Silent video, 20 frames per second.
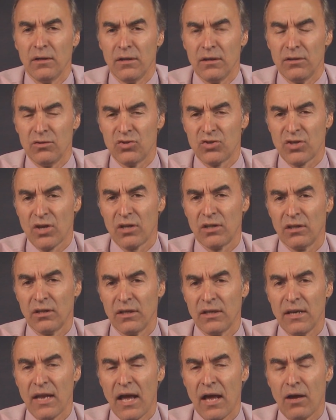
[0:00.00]
is suddenly
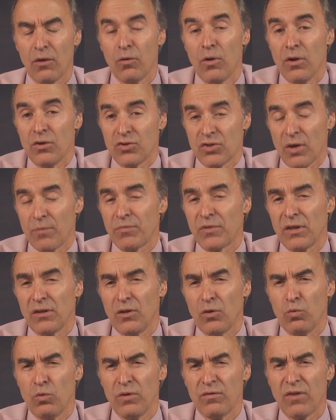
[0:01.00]
now something
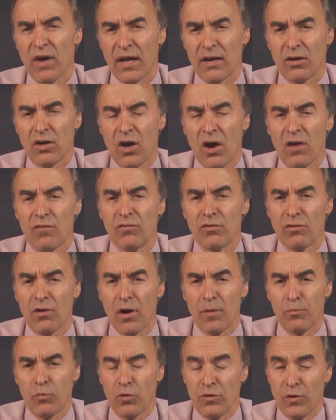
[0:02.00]
that we've got to cover
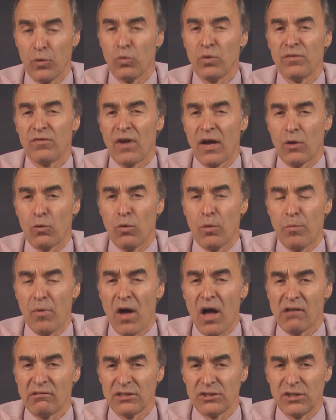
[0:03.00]
up or that we've got to
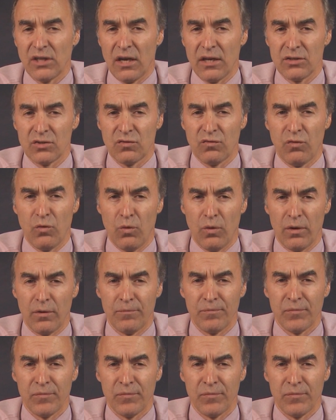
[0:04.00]
apologize for.